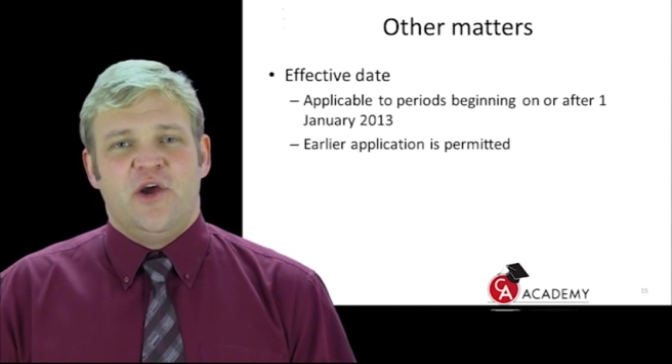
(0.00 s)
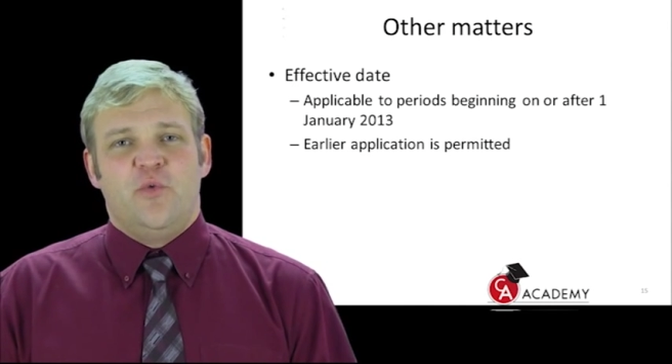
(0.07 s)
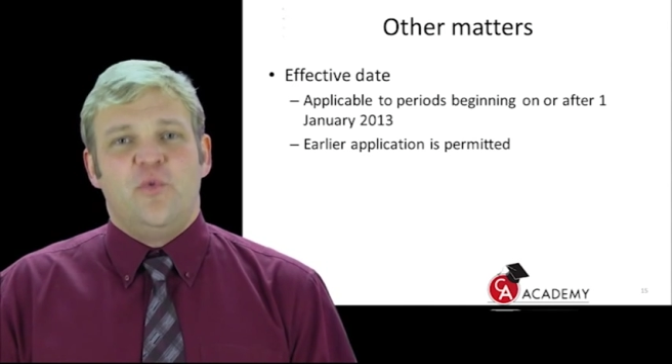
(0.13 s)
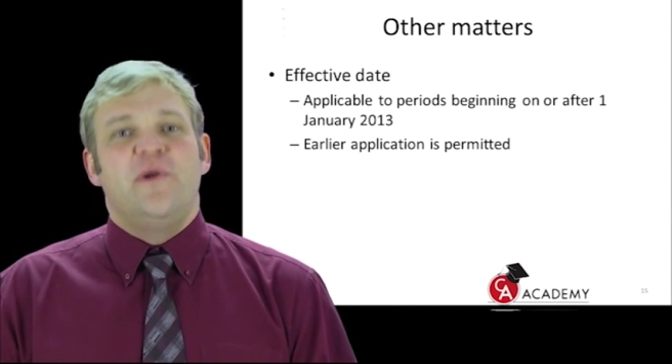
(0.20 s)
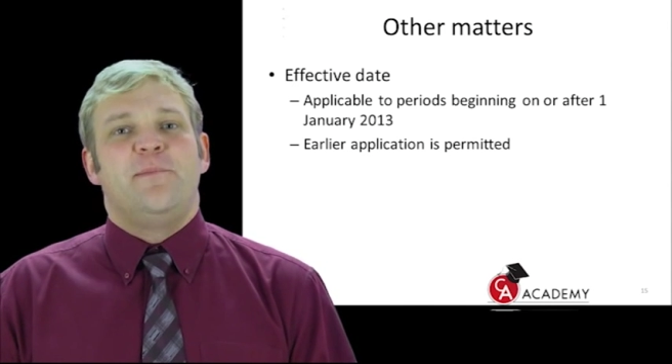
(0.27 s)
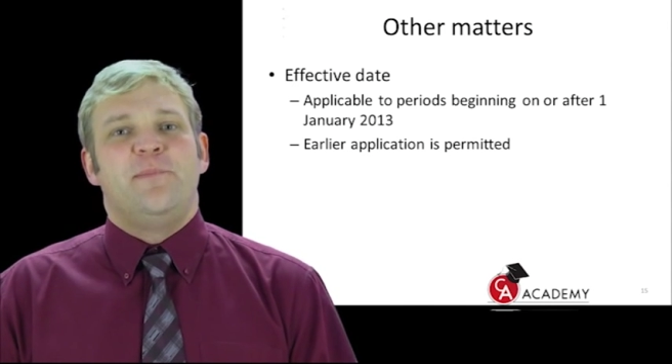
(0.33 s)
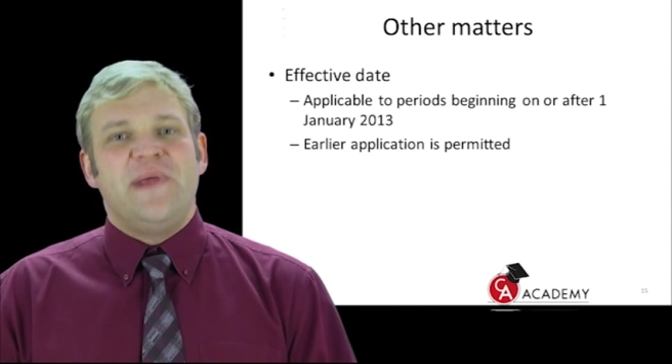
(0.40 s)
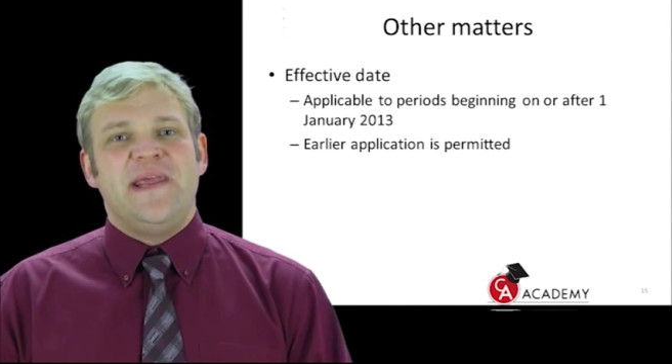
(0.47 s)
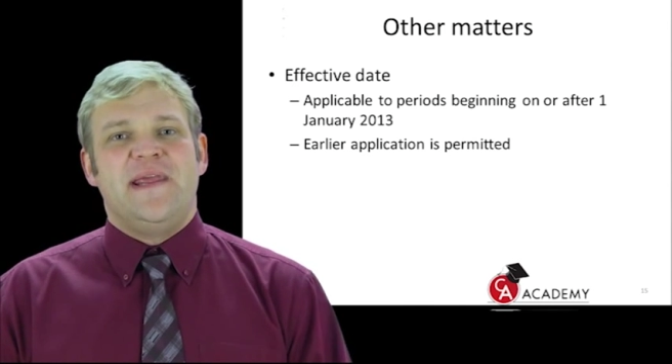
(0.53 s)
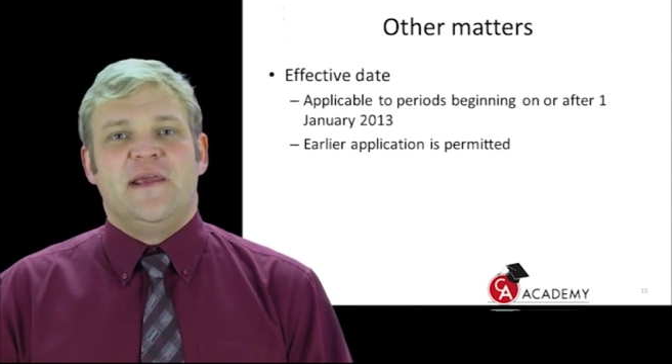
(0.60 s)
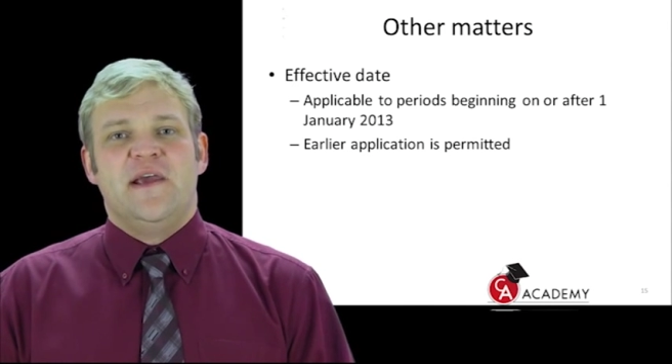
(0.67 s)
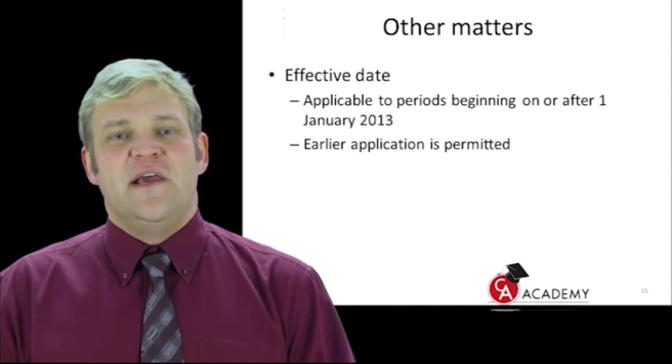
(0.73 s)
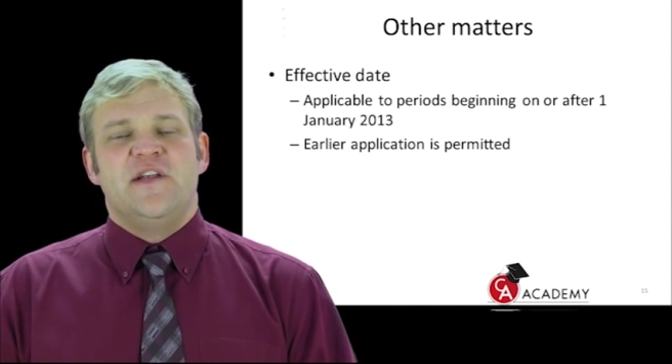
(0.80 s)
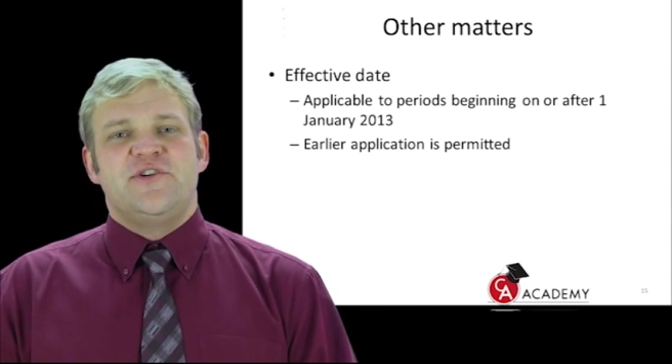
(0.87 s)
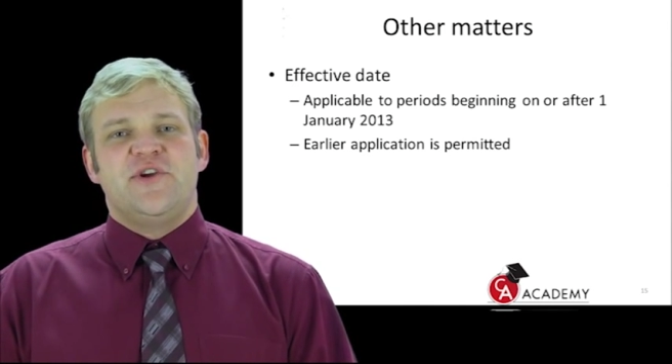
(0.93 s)
would
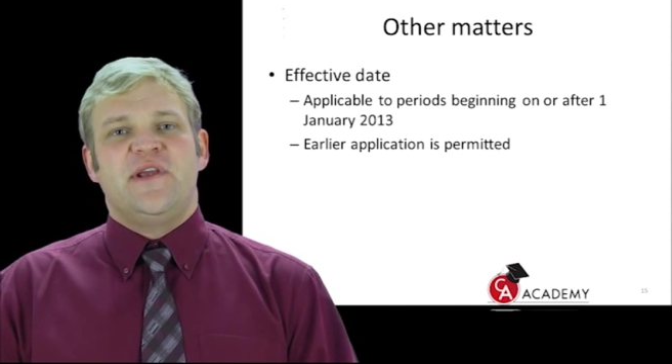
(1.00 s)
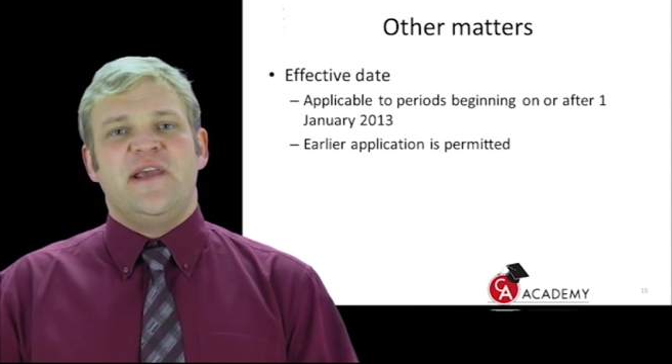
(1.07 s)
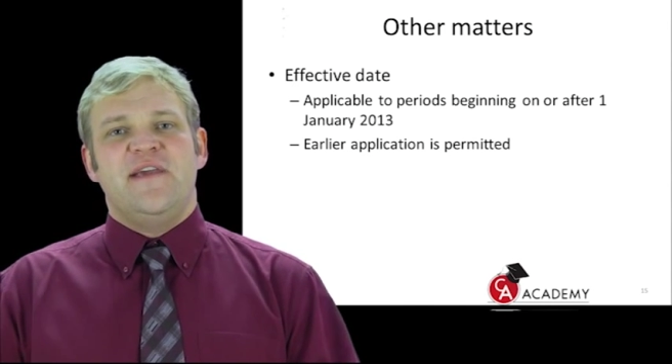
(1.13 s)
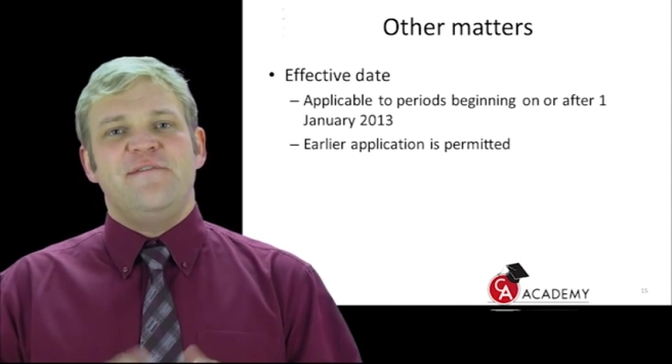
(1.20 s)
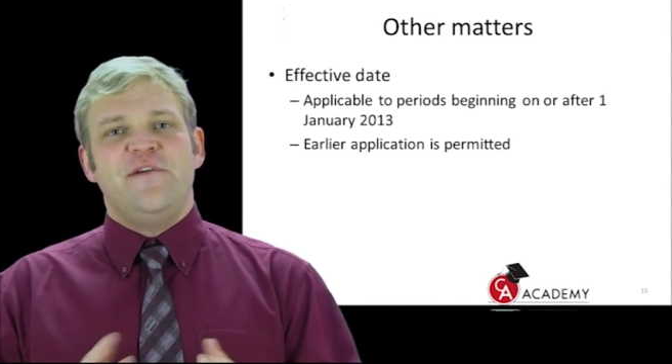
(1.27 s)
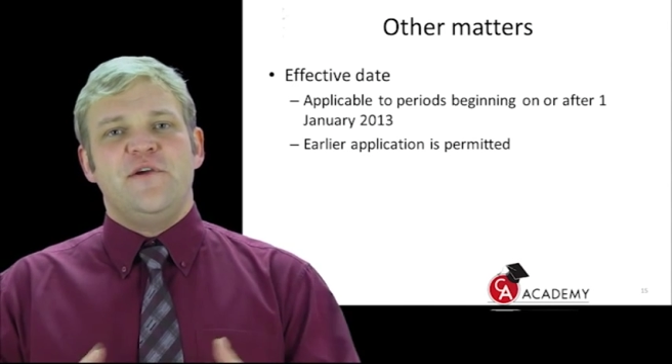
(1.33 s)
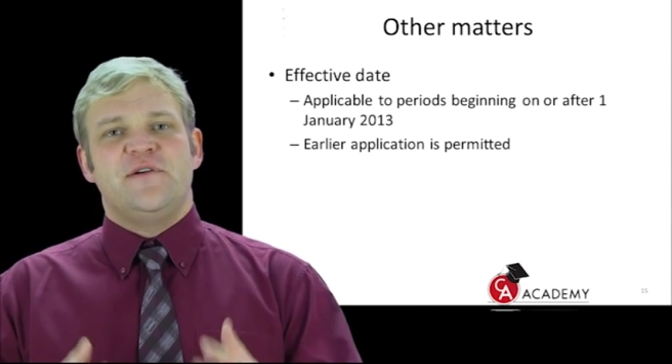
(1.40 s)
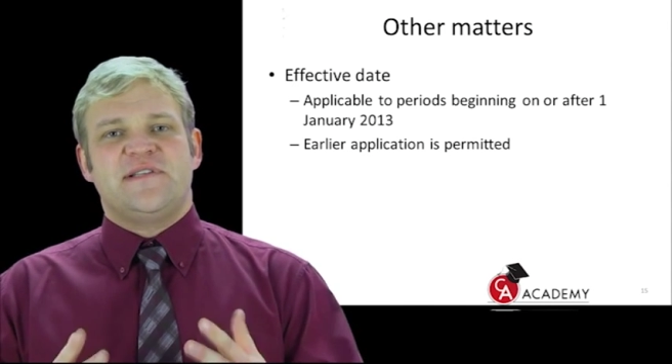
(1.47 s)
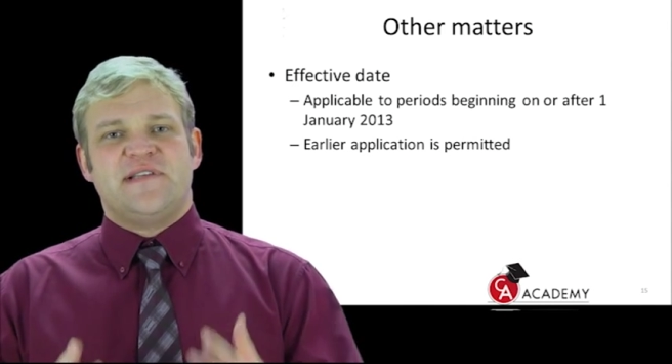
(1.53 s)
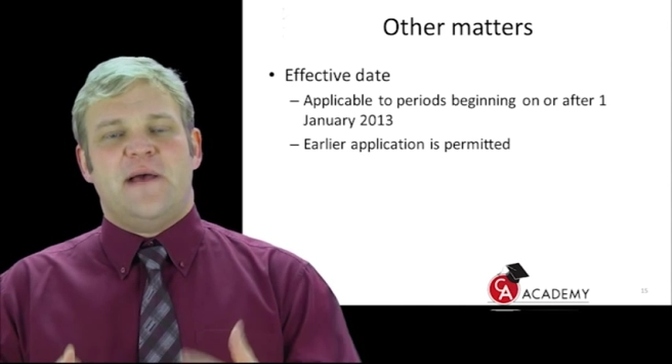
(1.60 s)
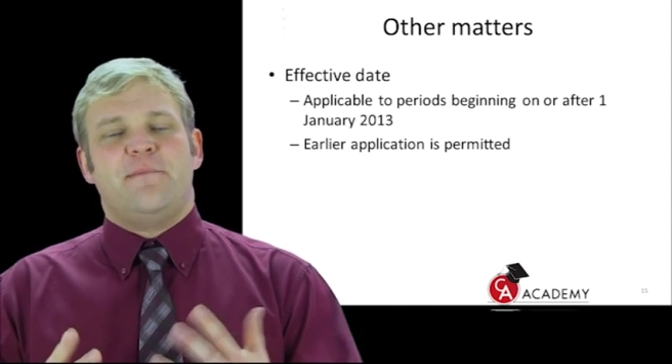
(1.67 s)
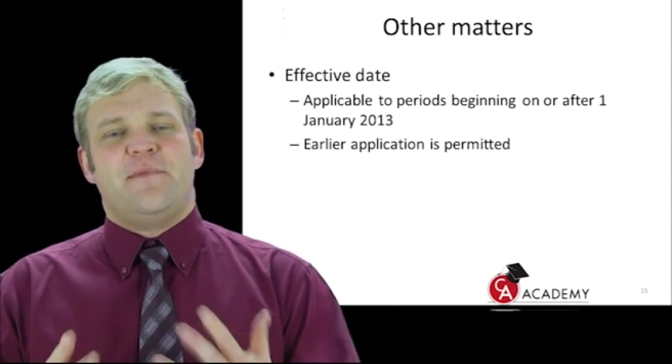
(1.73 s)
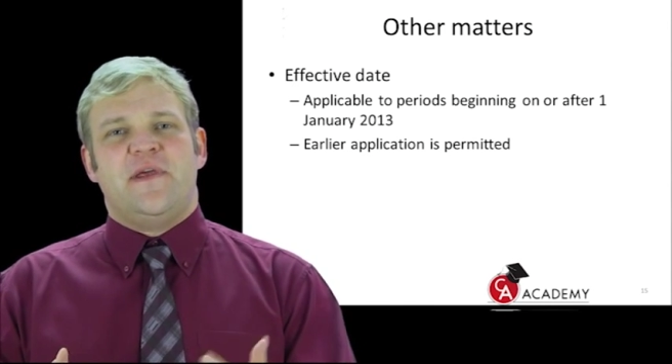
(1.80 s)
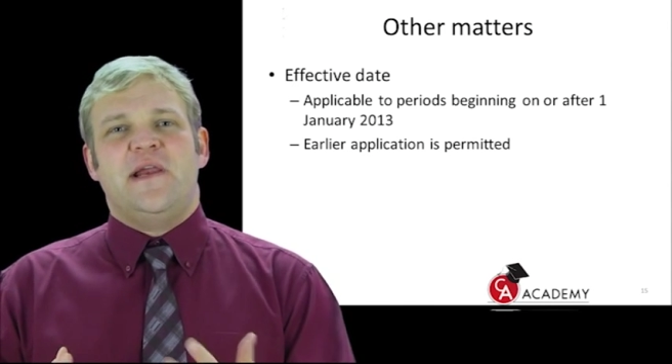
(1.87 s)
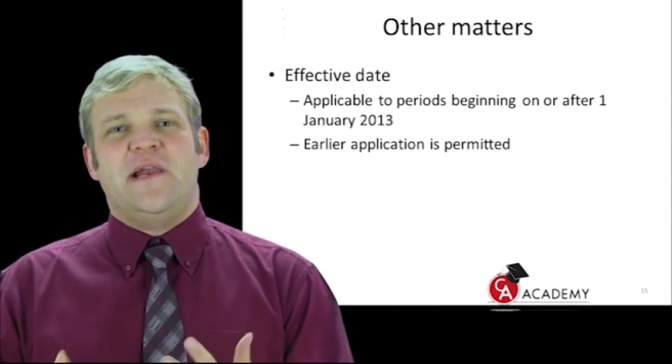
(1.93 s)
be to give you
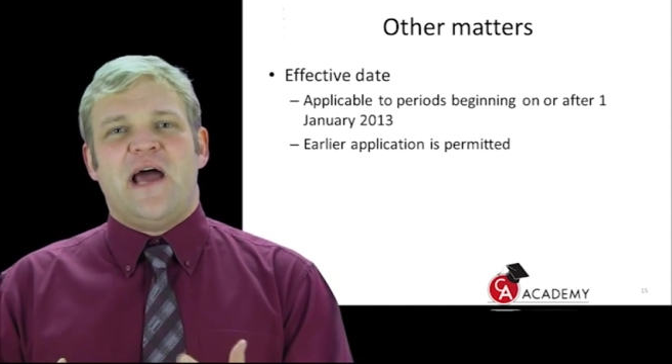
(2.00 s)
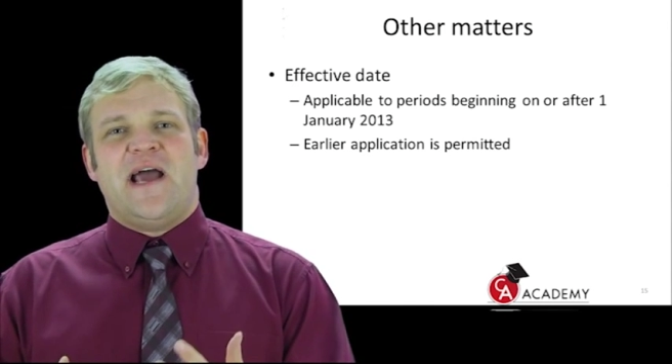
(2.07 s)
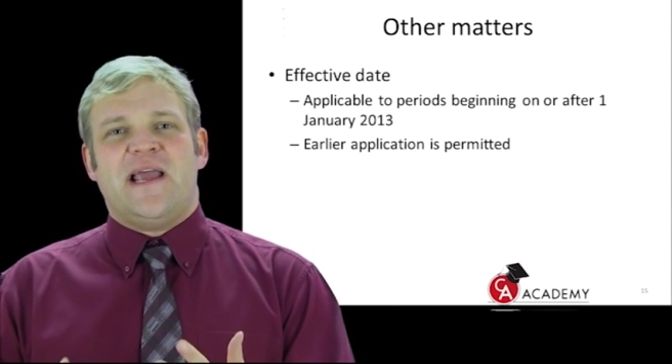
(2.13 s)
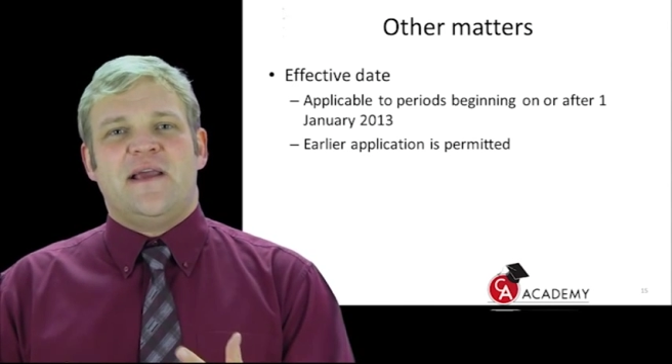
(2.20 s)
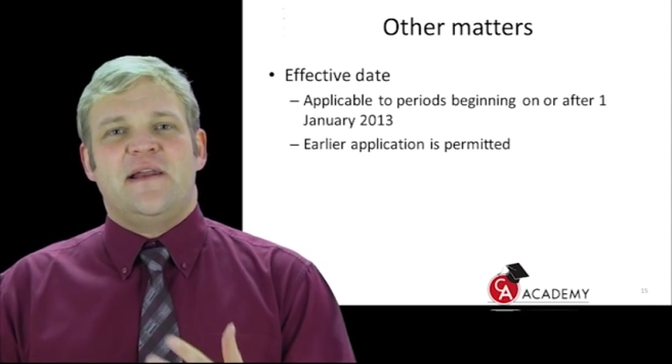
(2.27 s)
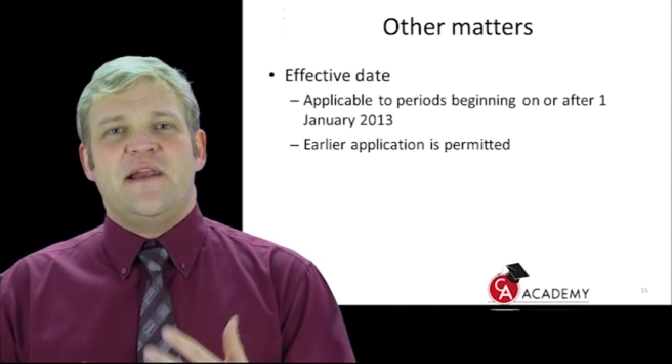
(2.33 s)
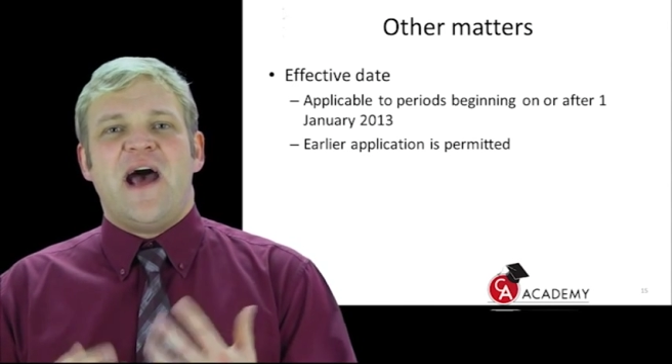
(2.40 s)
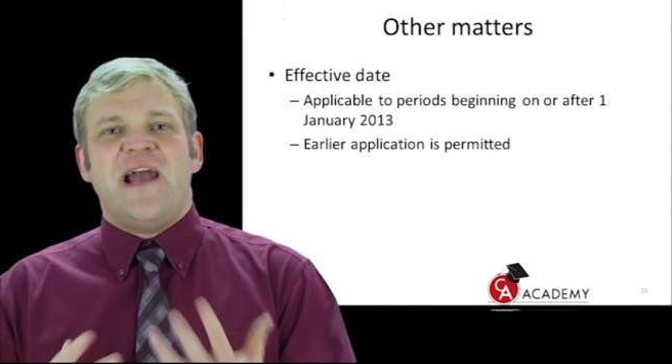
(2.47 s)
something like an